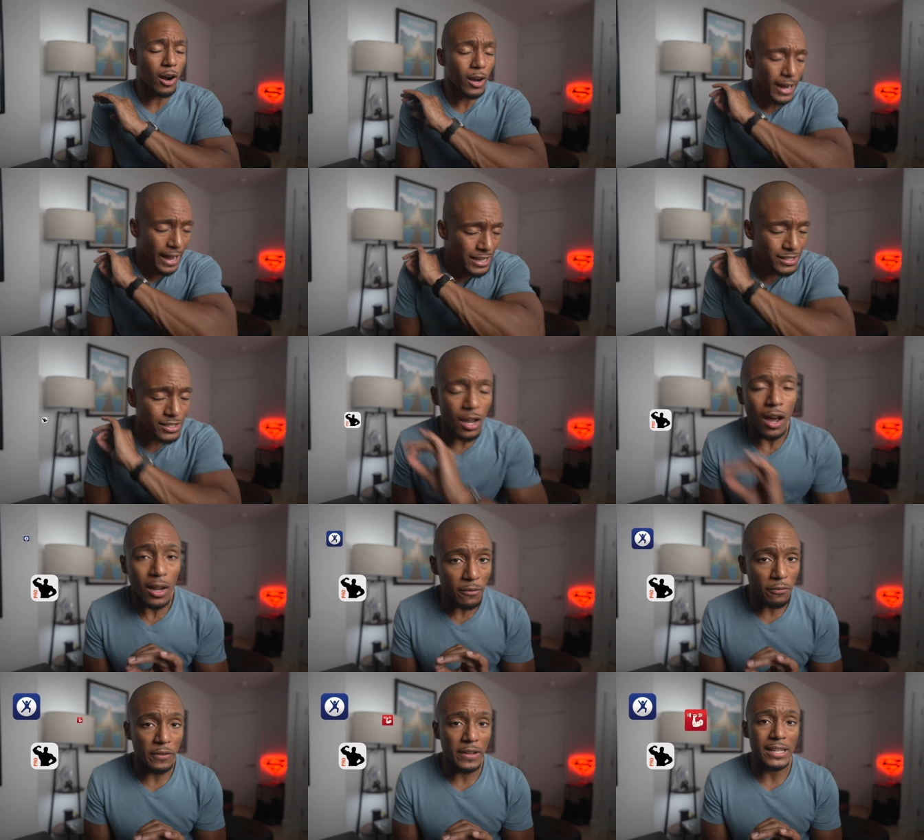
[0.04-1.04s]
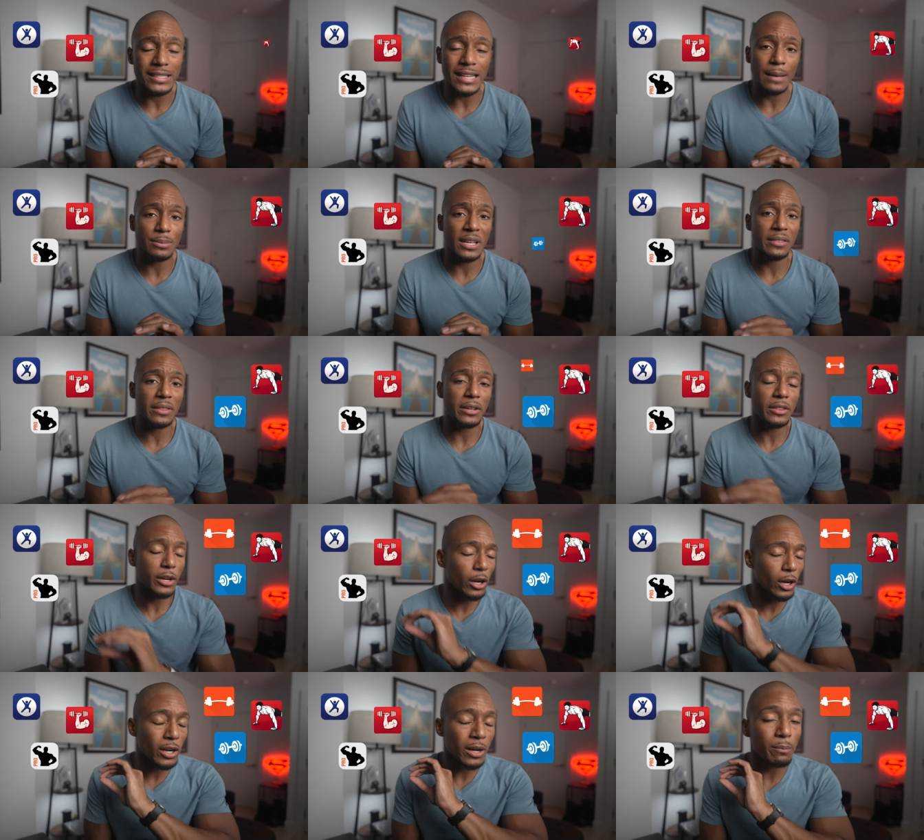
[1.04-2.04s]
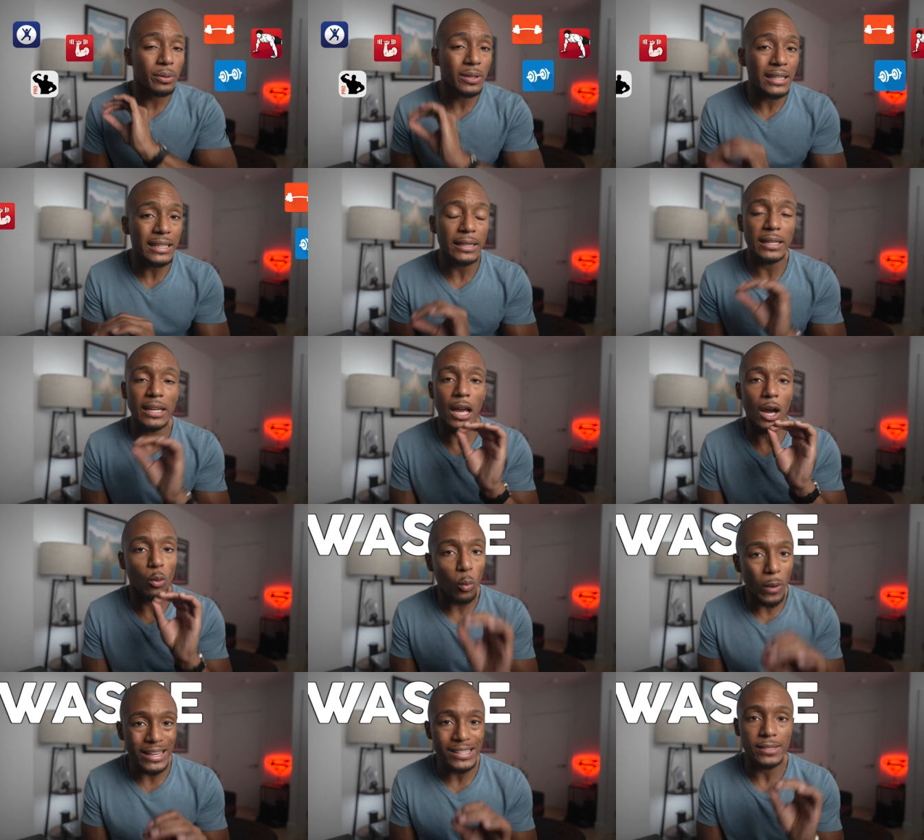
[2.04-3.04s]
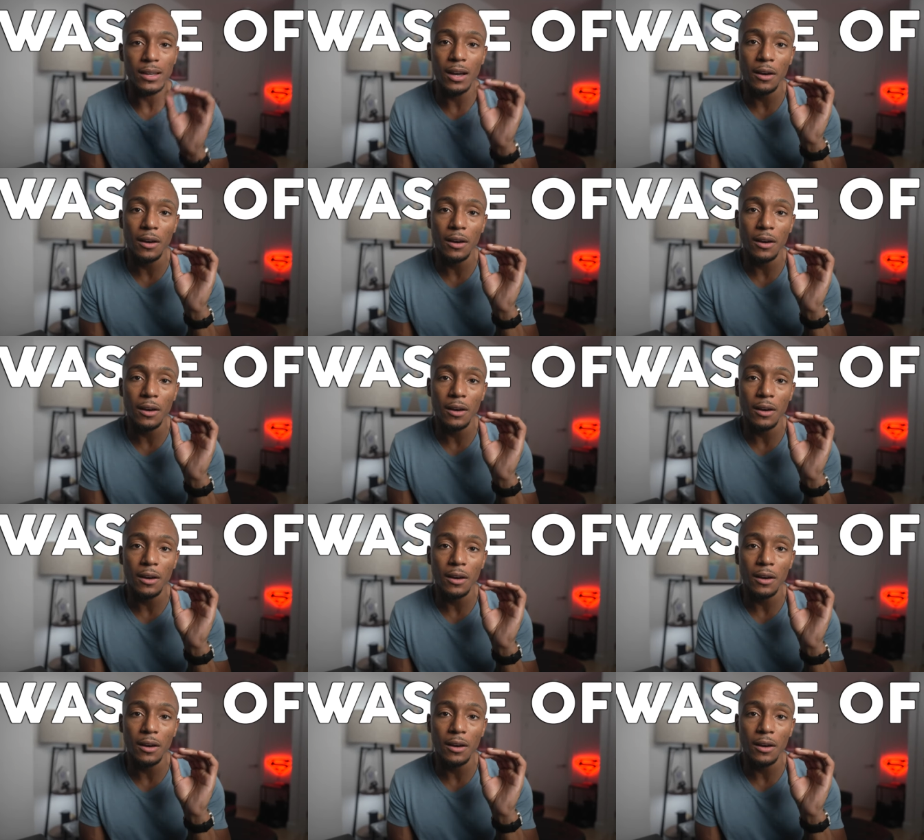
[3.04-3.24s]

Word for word: are a ton of fitness apps out there that are completely a waste